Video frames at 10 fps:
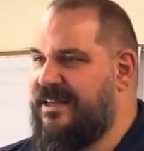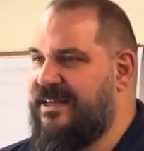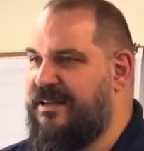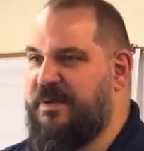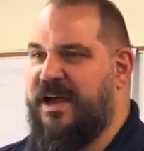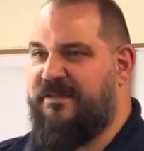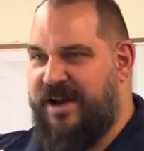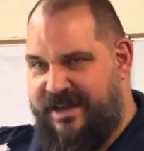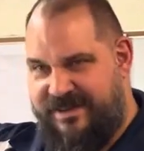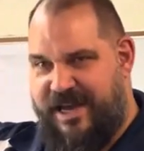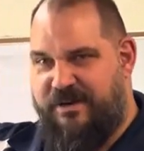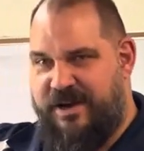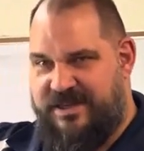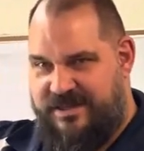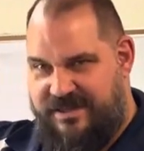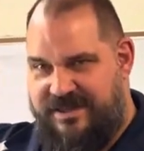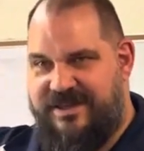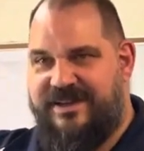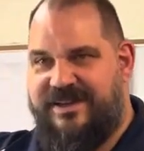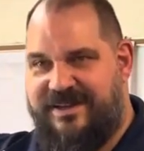Anybody ever asked that question?
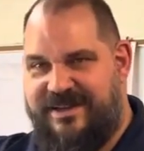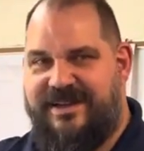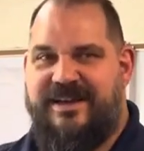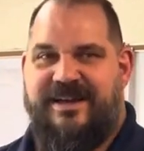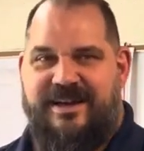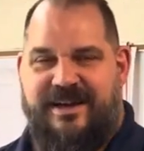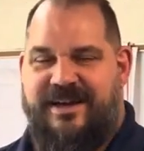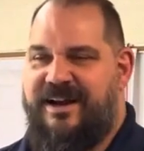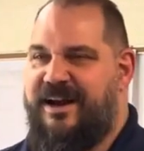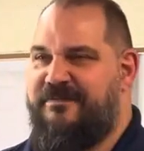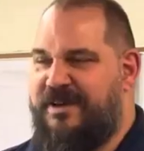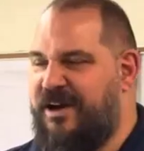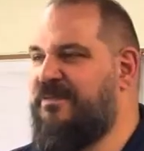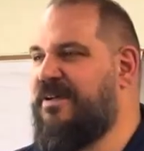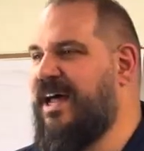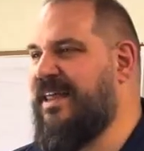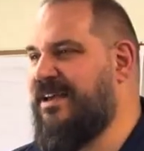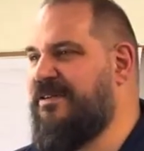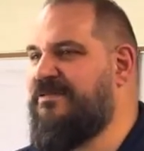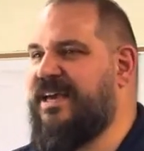I
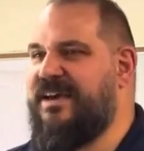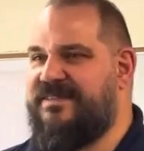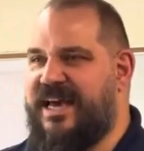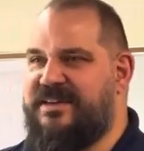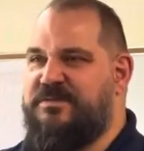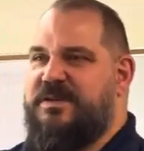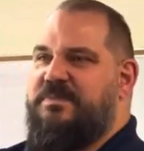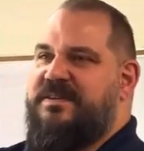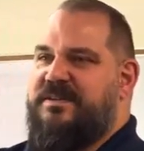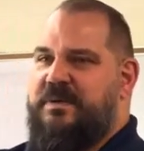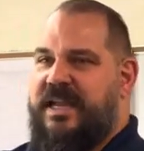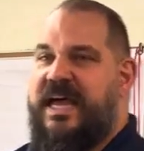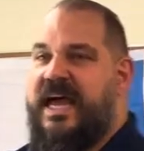think it was asked last week by someone.